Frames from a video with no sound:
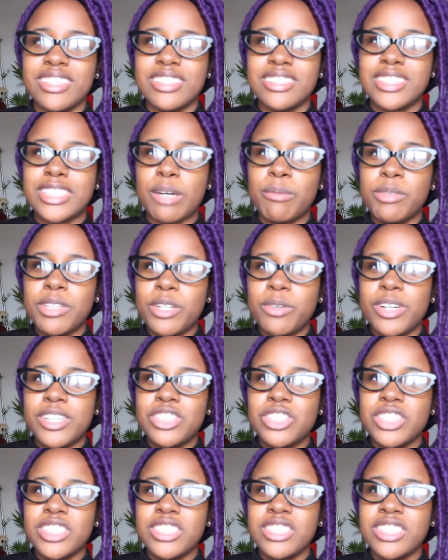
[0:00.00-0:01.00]
some of the
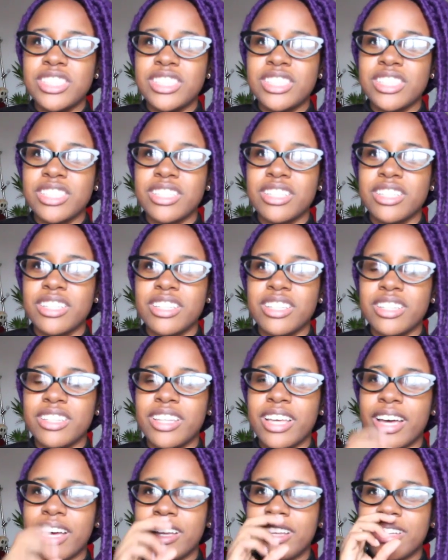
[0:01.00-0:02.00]
questions
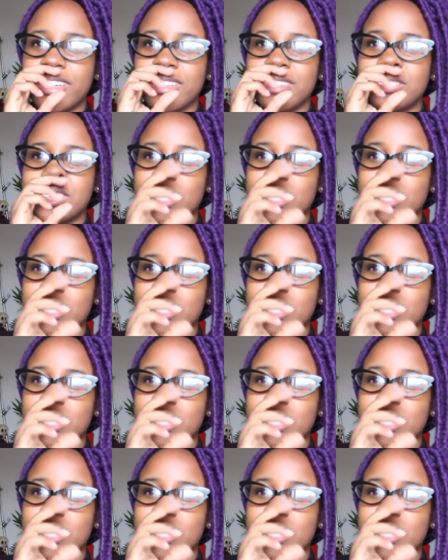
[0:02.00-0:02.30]
that